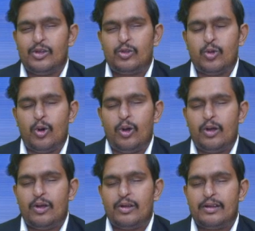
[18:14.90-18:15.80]
So
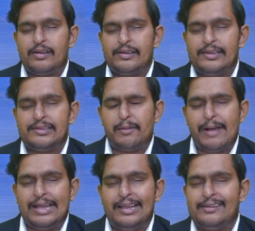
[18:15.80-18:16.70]
in the
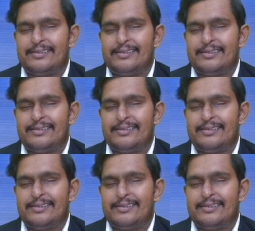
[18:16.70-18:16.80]
balance